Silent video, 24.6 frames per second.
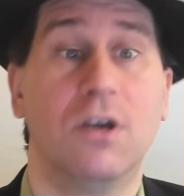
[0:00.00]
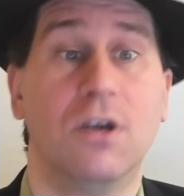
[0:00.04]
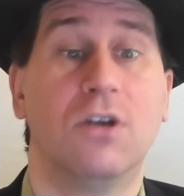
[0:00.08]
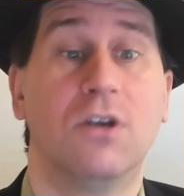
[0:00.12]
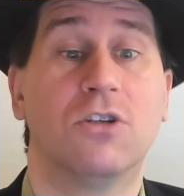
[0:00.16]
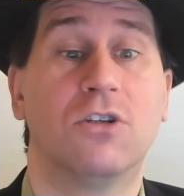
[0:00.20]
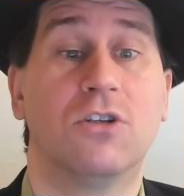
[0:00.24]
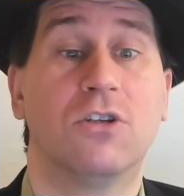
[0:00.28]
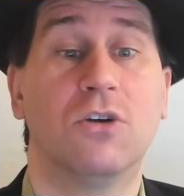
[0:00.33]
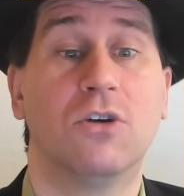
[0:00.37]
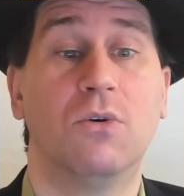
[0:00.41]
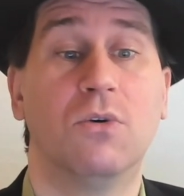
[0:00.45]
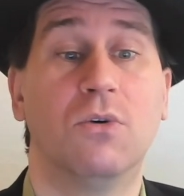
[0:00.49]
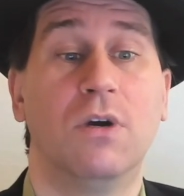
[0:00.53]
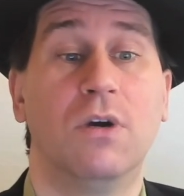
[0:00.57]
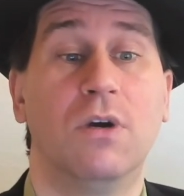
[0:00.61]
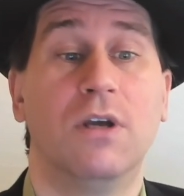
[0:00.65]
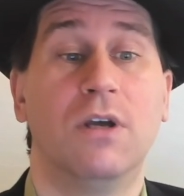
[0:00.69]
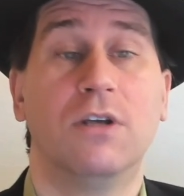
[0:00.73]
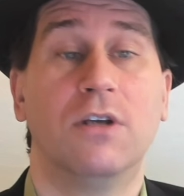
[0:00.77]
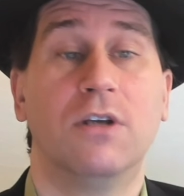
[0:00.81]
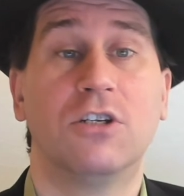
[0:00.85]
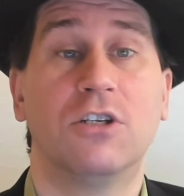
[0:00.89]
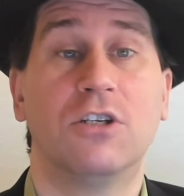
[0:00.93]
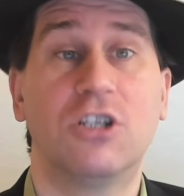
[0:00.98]
So
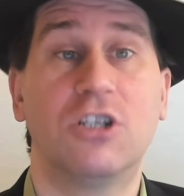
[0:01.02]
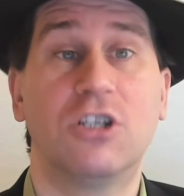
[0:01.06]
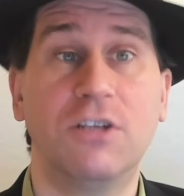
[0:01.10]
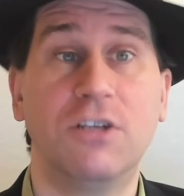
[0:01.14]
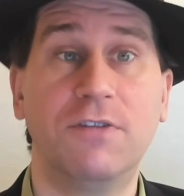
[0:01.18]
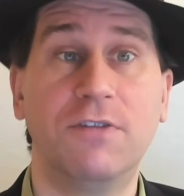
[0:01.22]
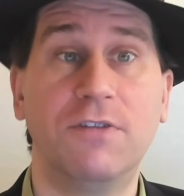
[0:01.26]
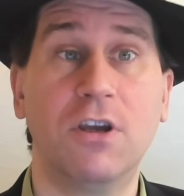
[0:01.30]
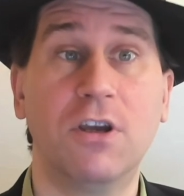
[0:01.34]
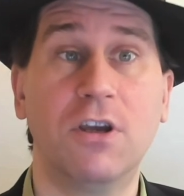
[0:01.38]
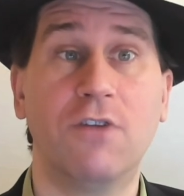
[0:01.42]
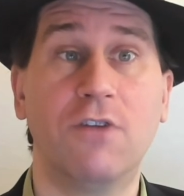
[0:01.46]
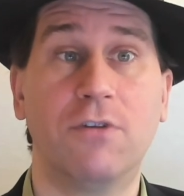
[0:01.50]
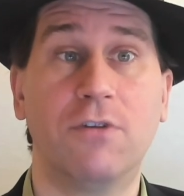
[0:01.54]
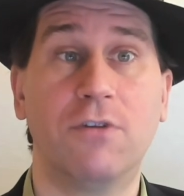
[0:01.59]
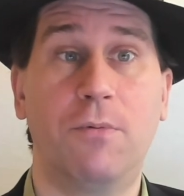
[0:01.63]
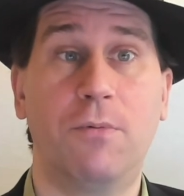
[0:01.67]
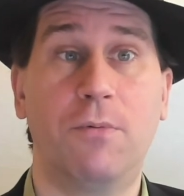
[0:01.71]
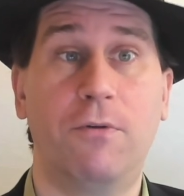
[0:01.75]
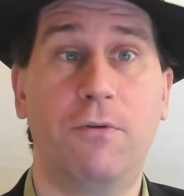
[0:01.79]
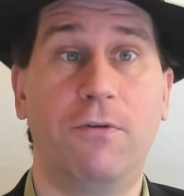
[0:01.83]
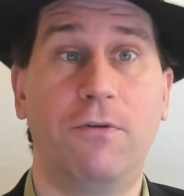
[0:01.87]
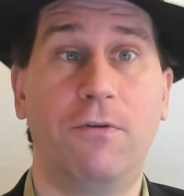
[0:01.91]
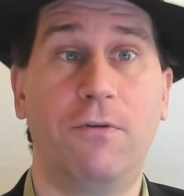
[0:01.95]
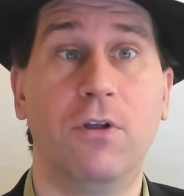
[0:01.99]
shifting over to
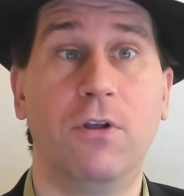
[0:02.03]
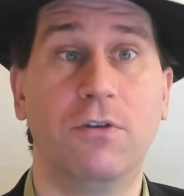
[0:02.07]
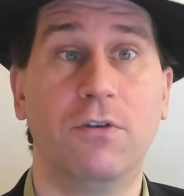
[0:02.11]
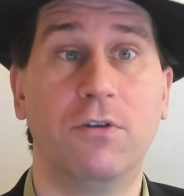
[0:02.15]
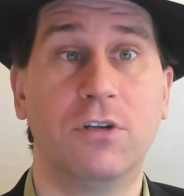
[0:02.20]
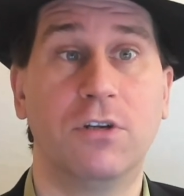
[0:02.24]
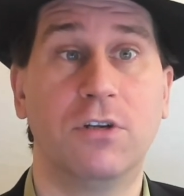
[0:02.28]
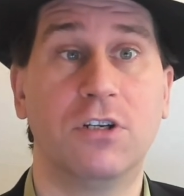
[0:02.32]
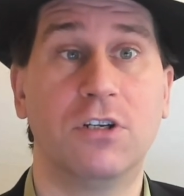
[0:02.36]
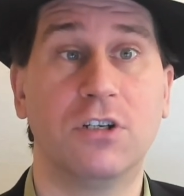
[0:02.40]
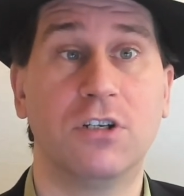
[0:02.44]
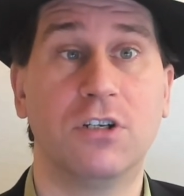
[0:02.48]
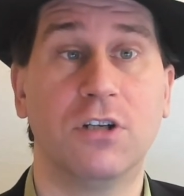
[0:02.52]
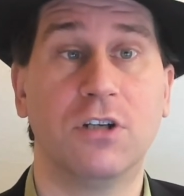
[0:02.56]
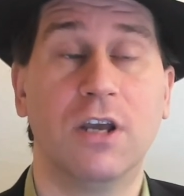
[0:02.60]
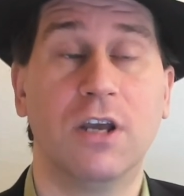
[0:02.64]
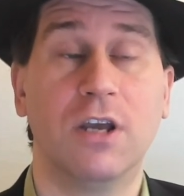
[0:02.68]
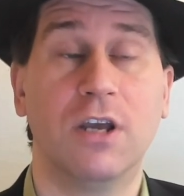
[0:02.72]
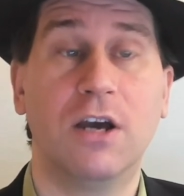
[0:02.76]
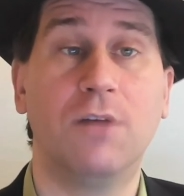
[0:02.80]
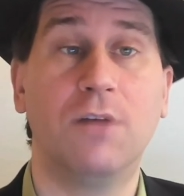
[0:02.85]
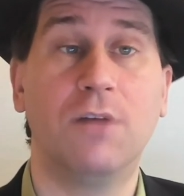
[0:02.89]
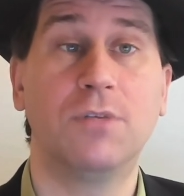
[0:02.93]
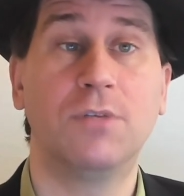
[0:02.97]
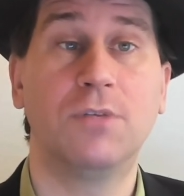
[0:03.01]
portfolio decision
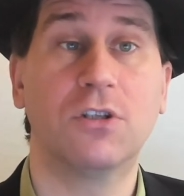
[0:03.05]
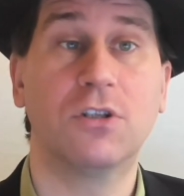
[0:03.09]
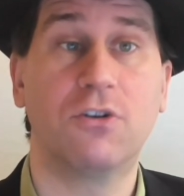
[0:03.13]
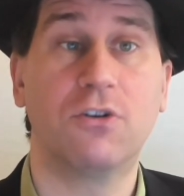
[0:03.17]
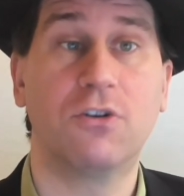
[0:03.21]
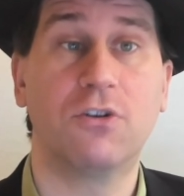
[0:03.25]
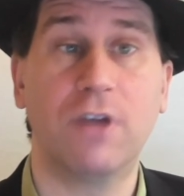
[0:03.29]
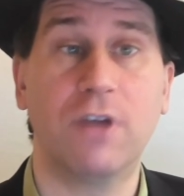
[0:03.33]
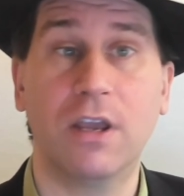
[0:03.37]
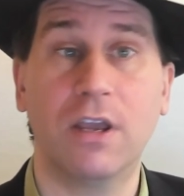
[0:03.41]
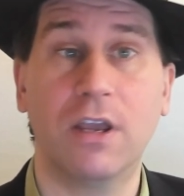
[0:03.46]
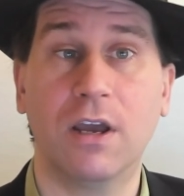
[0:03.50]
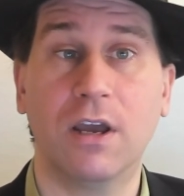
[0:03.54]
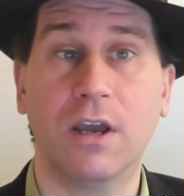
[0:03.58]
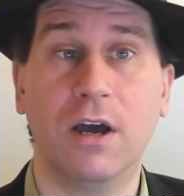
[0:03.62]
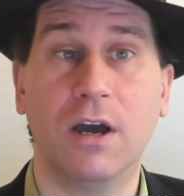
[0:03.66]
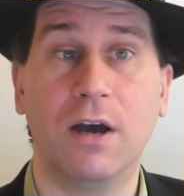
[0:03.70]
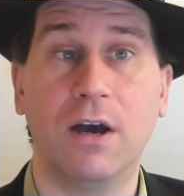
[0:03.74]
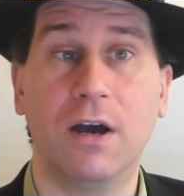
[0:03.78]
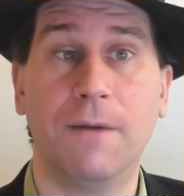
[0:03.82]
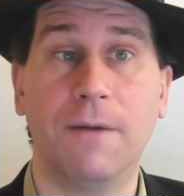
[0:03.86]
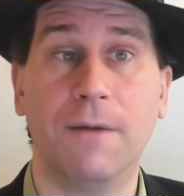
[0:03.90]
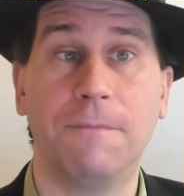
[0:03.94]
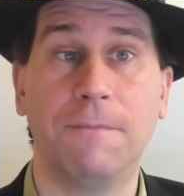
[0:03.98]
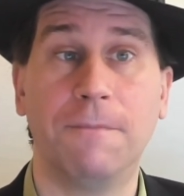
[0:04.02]
helps us create
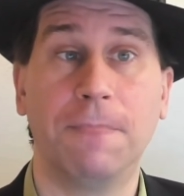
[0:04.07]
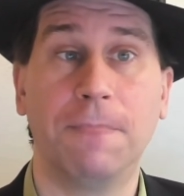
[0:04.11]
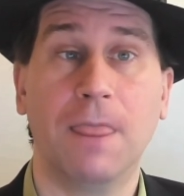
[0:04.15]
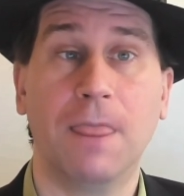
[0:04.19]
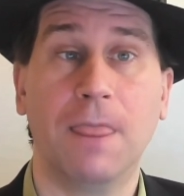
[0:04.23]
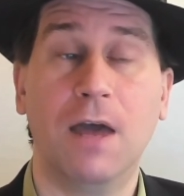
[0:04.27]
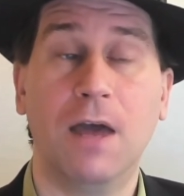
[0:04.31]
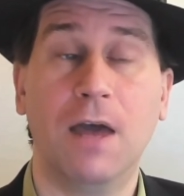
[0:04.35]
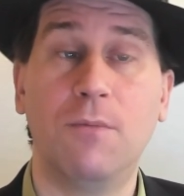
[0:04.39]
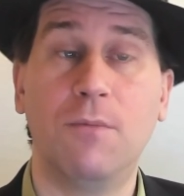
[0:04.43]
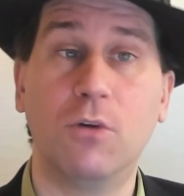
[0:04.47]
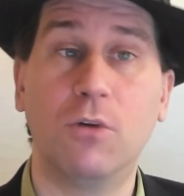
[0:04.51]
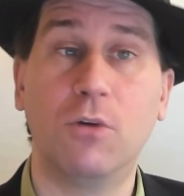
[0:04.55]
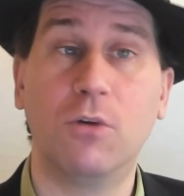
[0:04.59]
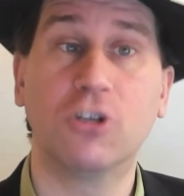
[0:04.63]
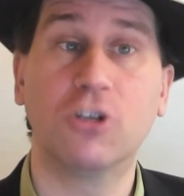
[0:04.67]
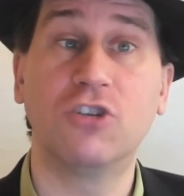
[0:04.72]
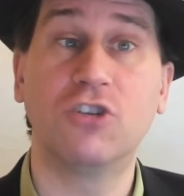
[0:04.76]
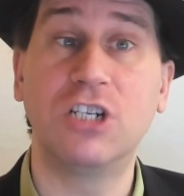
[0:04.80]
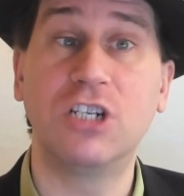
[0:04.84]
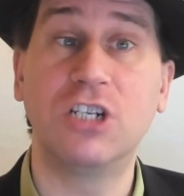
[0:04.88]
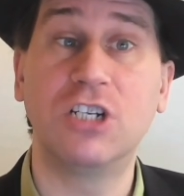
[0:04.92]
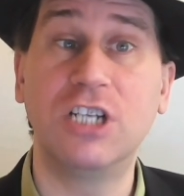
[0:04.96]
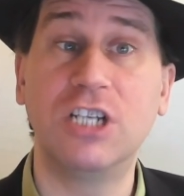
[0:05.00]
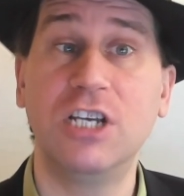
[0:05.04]
a more
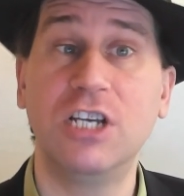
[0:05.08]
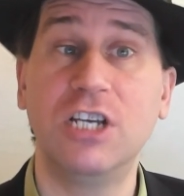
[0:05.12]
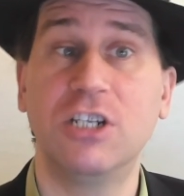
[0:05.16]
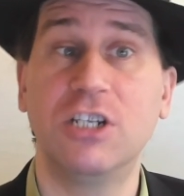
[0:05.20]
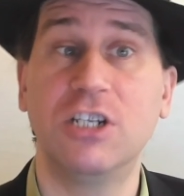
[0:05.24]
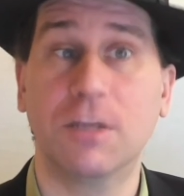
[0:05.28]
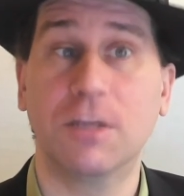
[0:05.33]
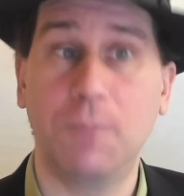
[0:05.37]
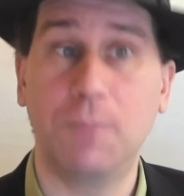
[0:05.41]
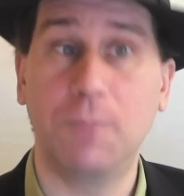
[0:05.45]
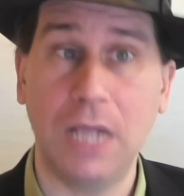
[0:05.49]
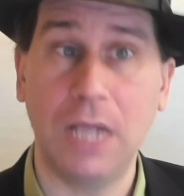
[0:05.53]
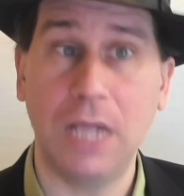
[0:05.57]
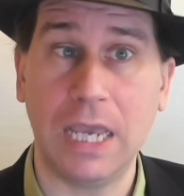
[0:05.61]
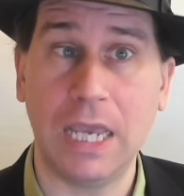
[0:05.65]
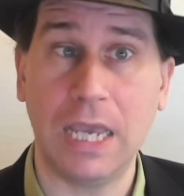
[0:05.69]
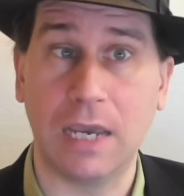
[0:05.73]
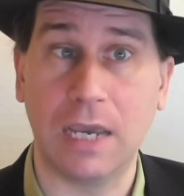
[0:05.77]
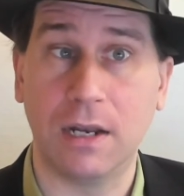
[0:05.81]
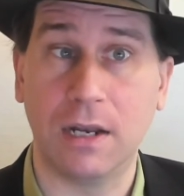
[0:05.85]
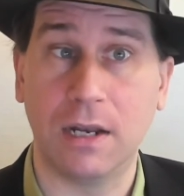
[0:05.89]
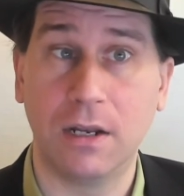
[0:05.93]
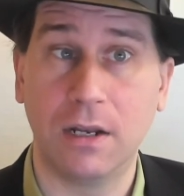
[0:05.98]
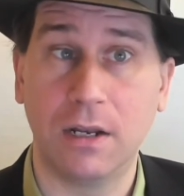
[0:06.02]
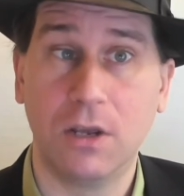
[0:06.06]
strategic
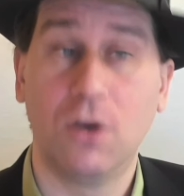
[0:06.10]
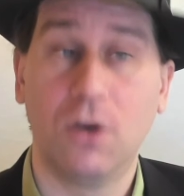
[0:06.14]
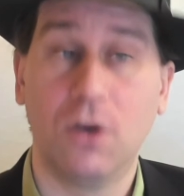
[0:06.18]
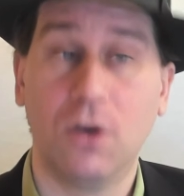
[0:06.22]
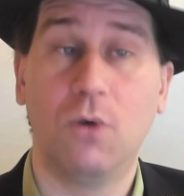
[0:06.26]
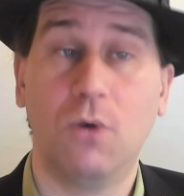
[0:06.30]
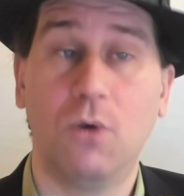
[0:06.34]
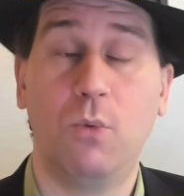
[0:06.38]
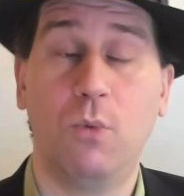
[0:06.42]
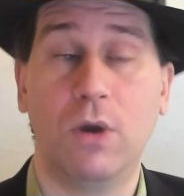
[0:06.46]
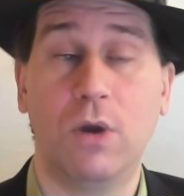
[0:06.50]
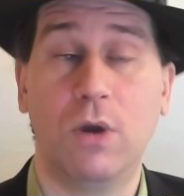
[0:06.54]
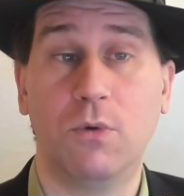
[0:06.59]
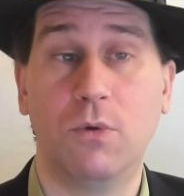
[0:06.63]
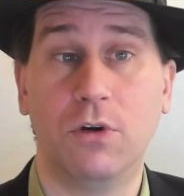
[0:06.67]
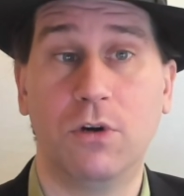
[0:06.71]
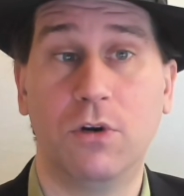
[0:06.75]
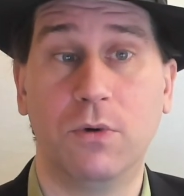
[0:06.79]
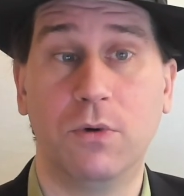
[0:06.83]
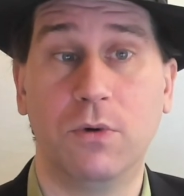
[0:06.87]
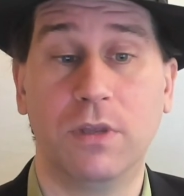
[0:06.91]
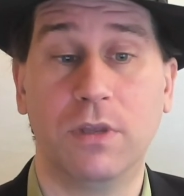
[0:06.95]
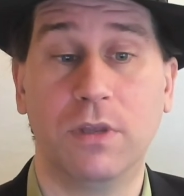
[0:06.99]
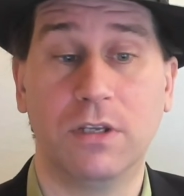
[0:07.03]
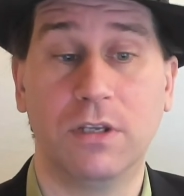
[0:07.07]
plan when we're
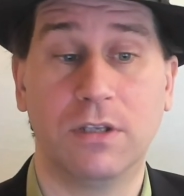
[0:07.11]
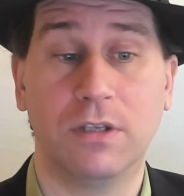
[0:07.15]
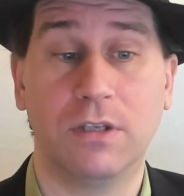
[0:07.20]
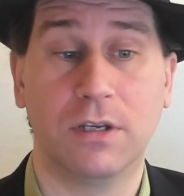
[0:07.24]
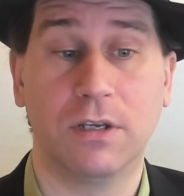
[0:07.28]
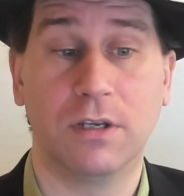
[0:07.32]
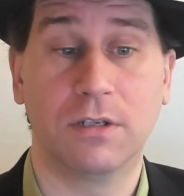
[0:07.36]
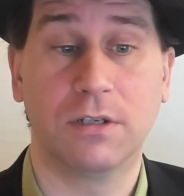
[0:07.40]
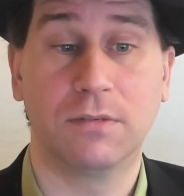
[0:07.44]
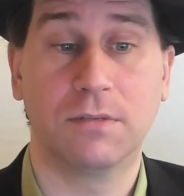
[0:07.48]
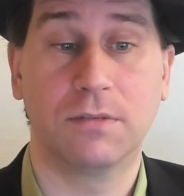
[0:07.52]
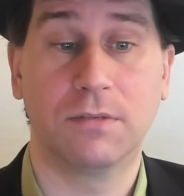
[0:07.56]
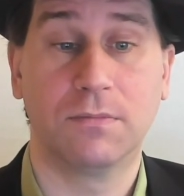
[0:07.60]
doing these things.